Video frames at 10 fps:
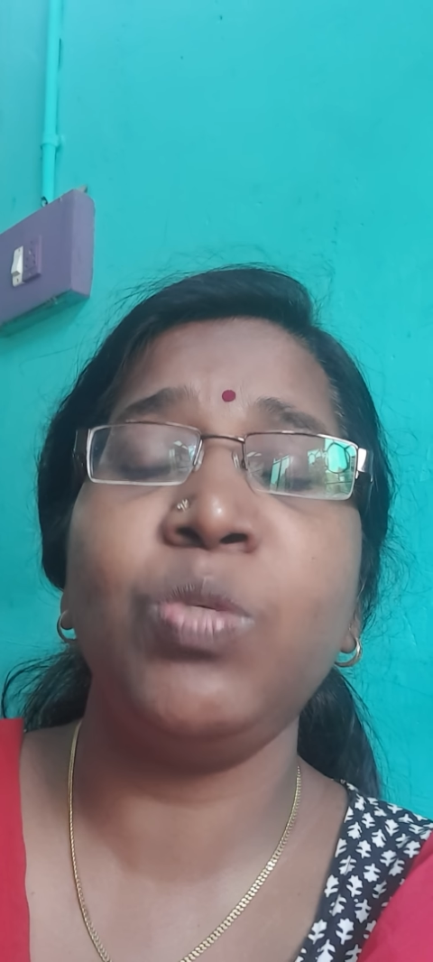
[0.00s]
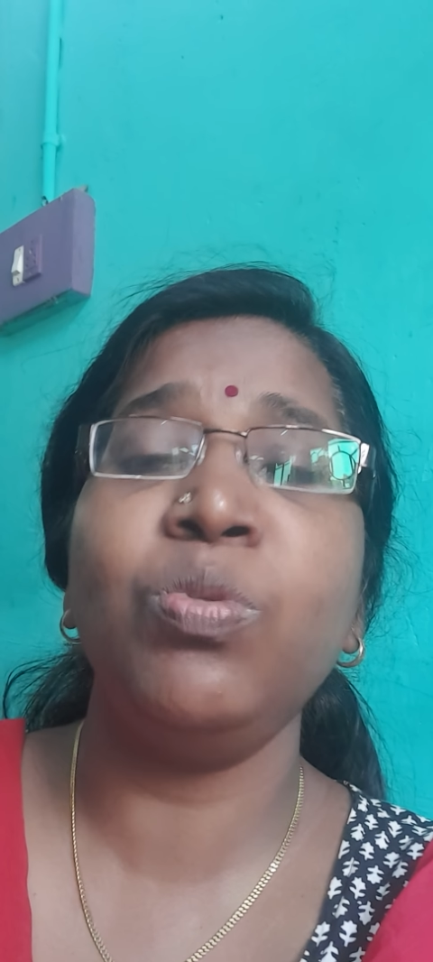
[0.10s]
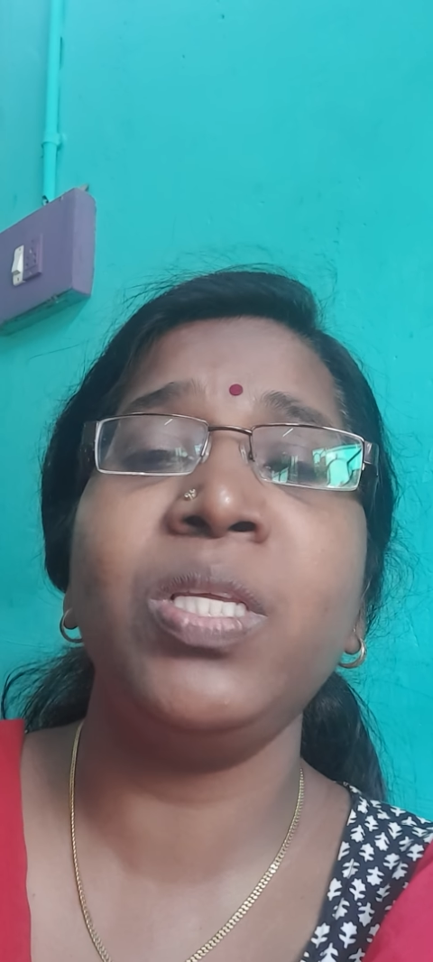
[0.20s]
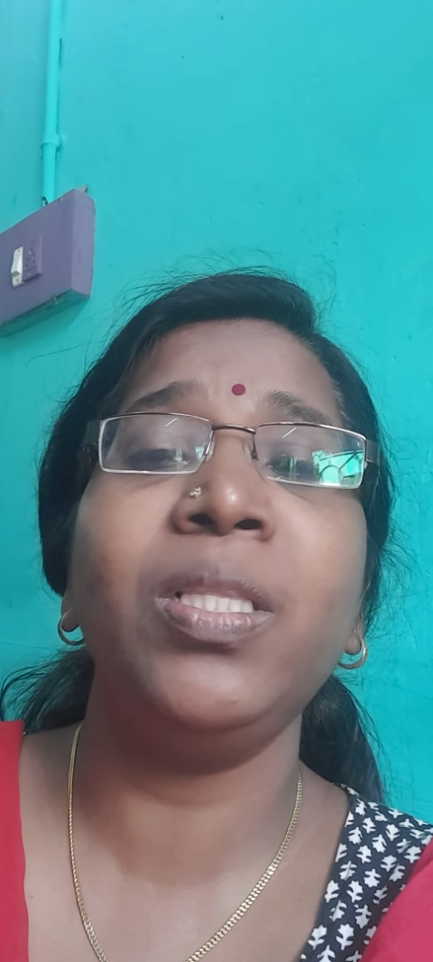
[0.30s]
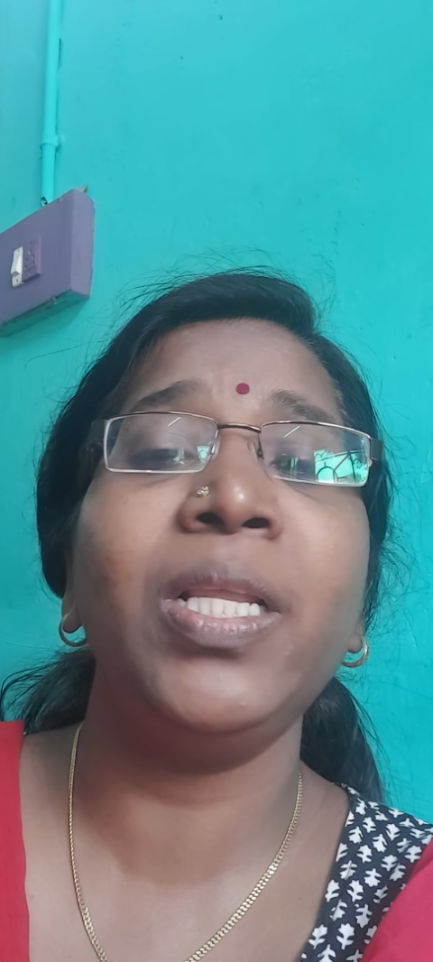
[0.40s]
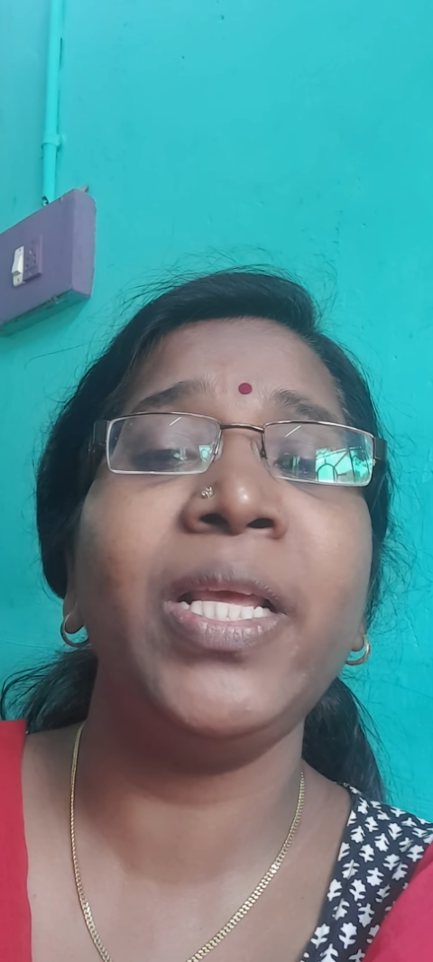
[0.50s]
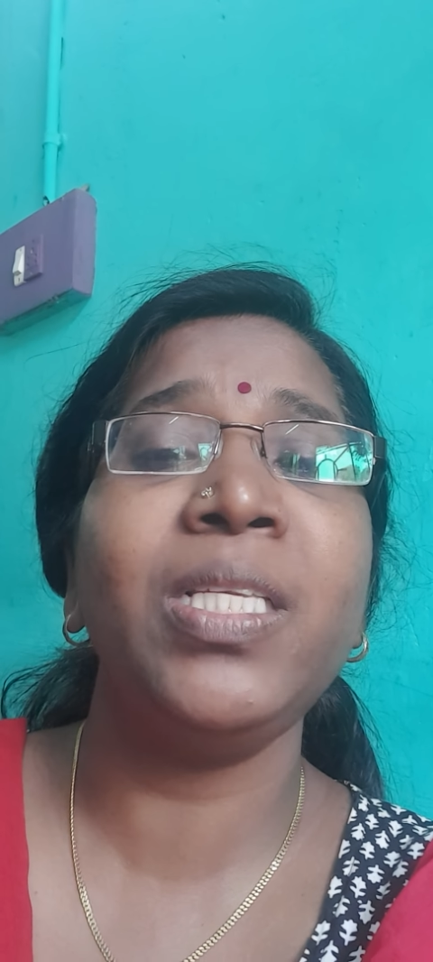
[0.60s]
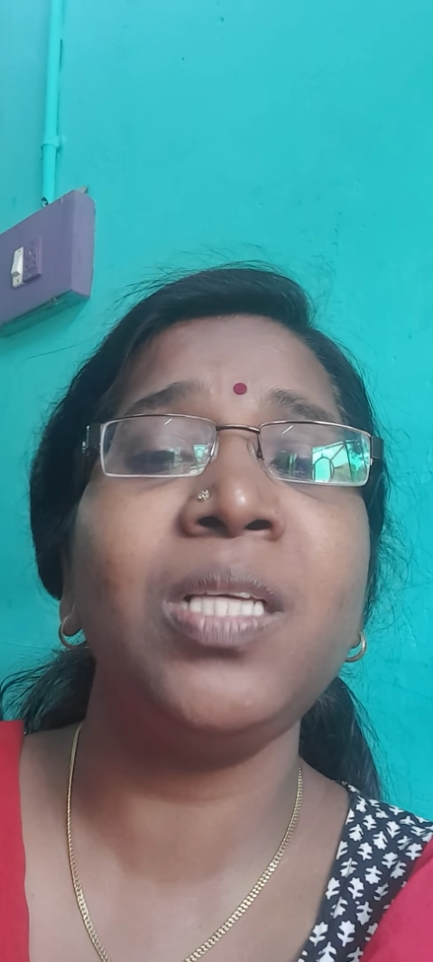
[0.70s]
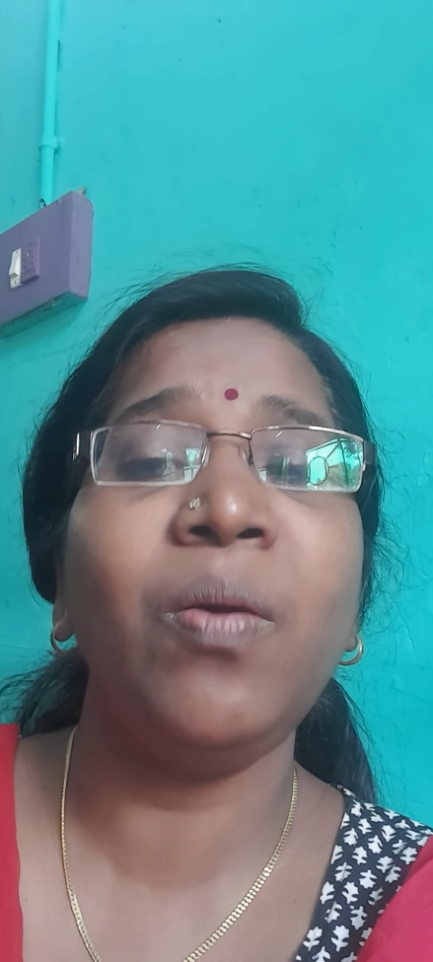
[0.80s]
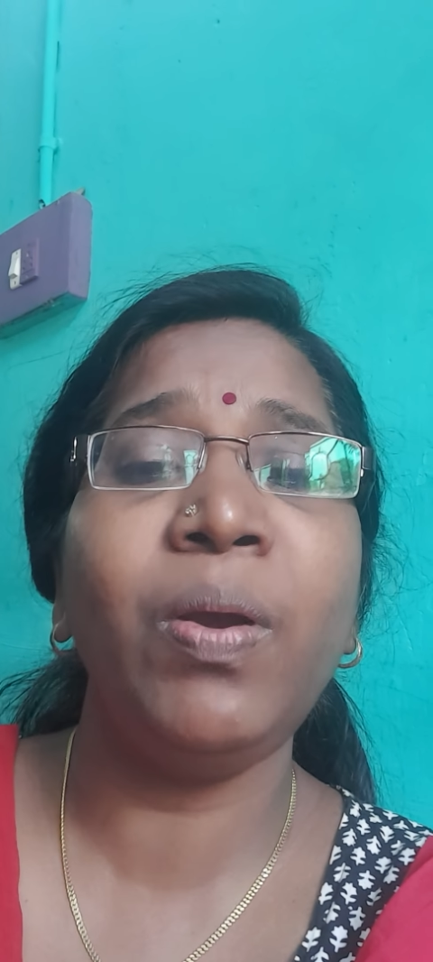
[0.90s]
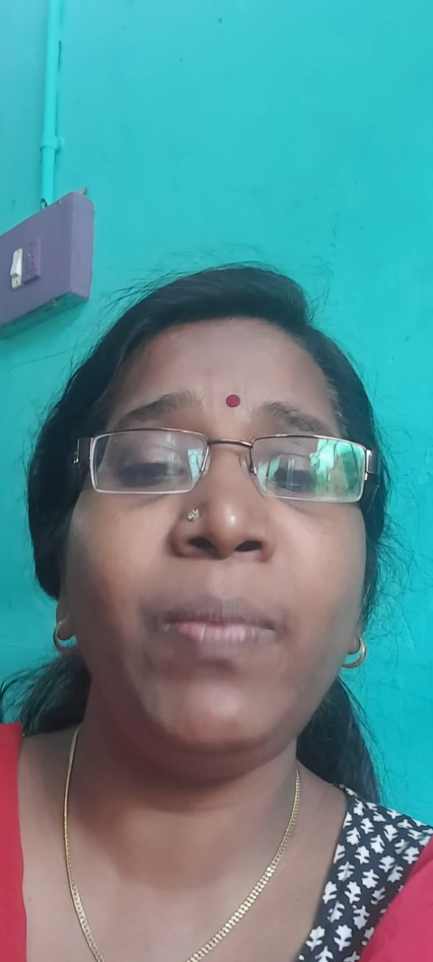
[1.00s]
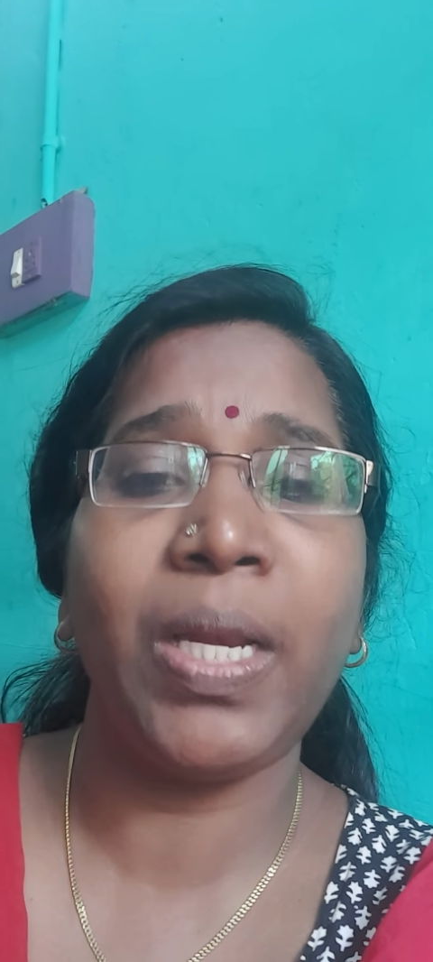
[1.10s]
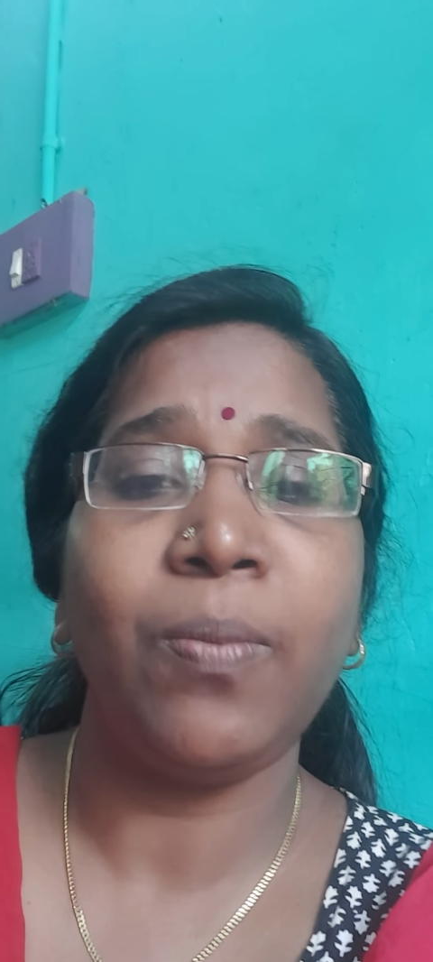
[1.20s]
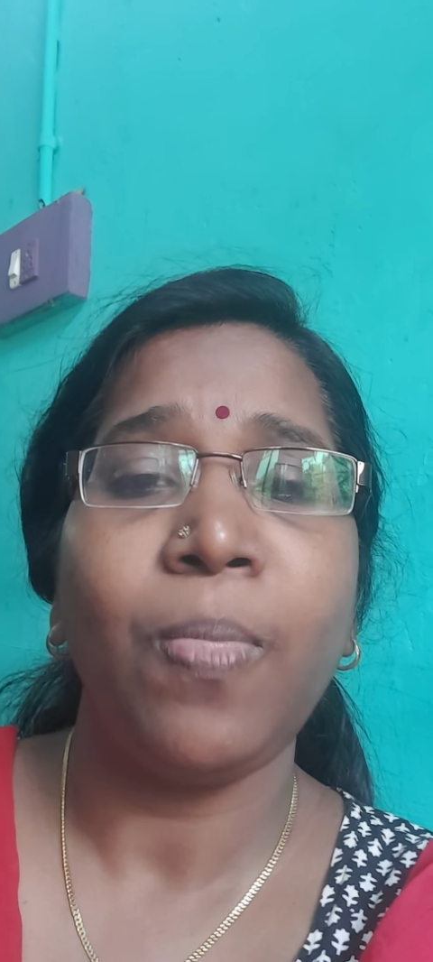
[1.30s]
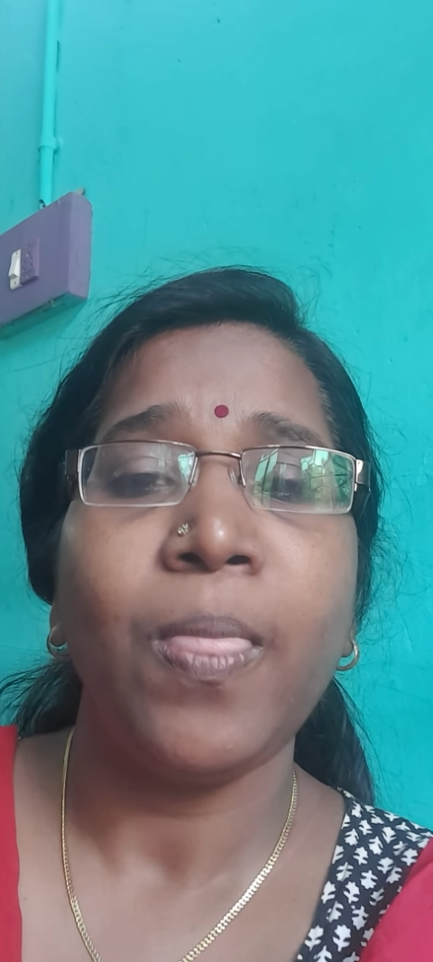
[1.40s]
choosing the next government.